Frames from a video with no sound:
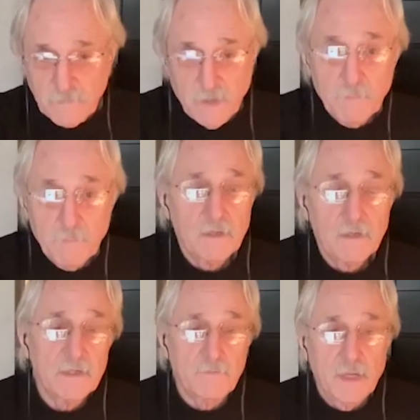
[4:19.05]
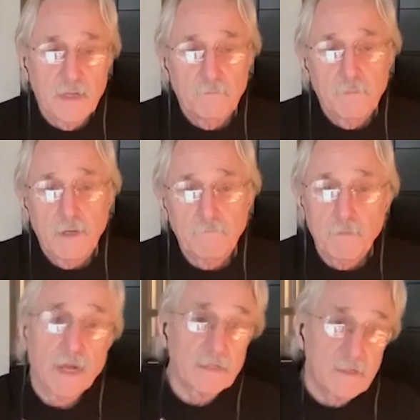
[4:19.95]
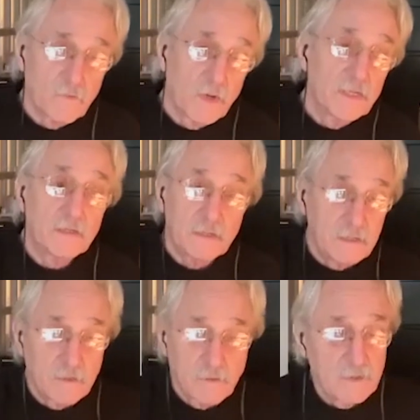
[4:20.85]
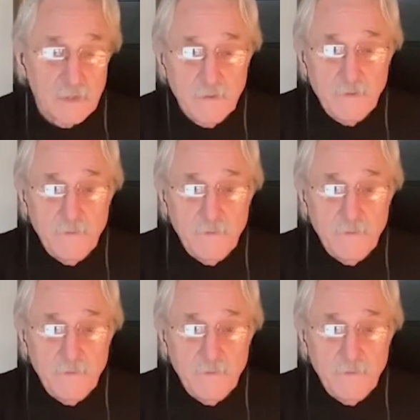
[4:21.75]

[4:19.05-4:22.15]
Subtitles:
Americans make about blacks and whites and so